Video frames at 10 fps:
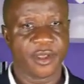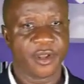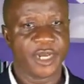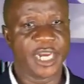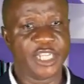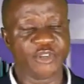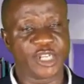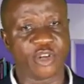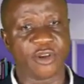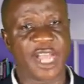the
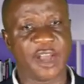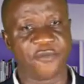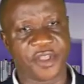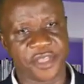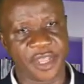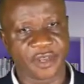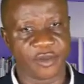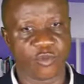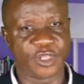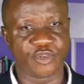literature they have
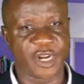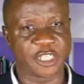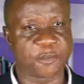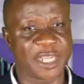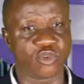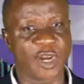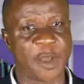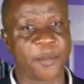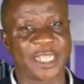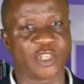written with respect to
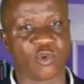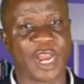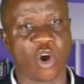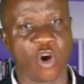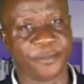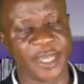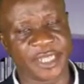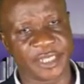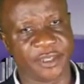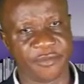that particular
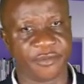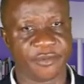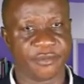objective.